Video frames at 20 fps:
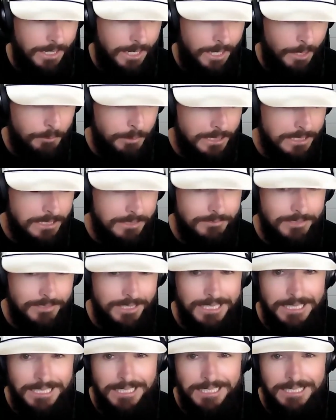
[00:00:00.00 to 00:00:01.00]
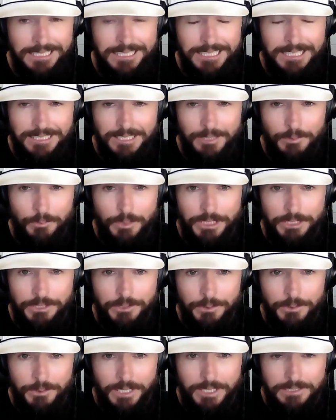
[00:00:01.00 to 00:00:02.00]
I believe that anything that we
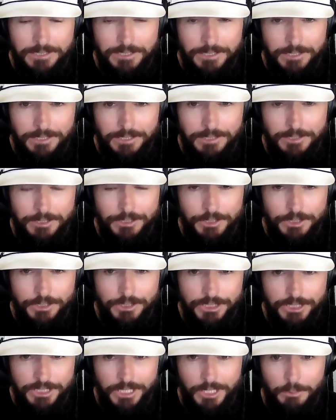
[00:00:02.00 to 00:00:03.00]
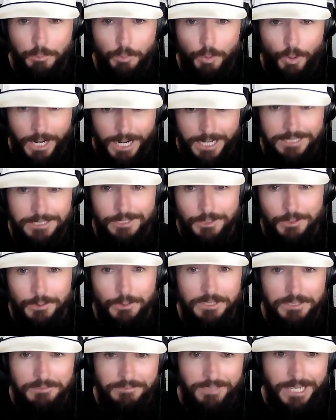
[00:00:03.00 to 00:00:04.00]
do out there should share
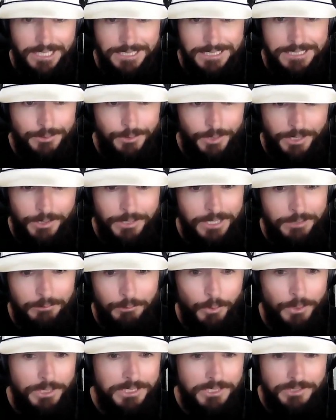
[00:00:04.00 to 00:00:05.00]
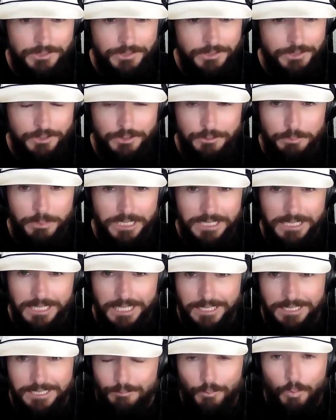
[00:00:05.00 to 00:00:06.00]
practical advice. So I don't ever want this to just be
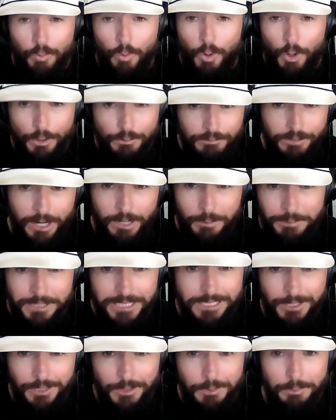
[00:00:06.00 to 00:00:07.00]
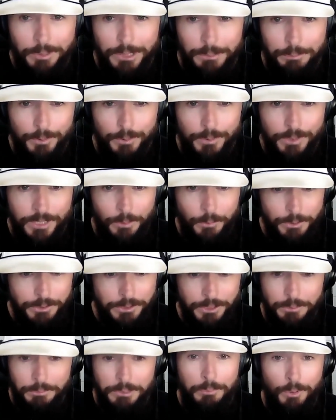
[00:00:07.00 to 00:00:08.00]
like word vomiting on people. I want
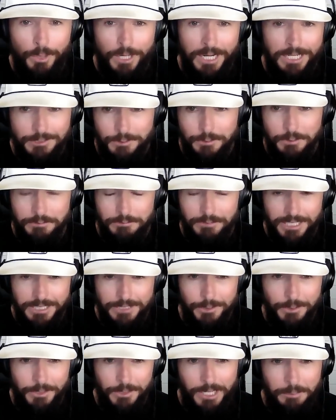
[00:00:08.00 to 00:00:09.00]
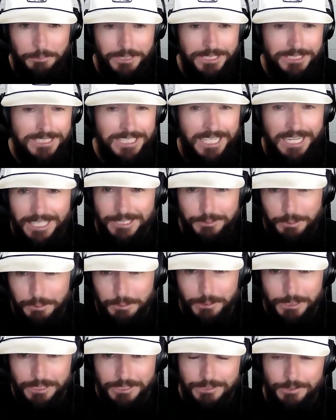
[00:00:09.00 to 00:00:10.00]
there to be practical advice. So I'm going to challenge
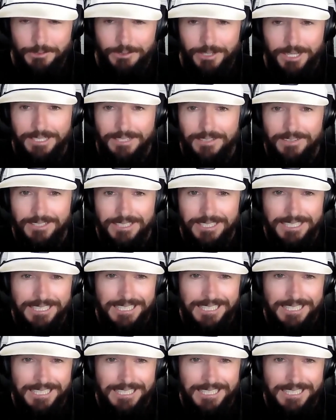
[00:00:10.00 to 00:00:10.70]
people listening right now.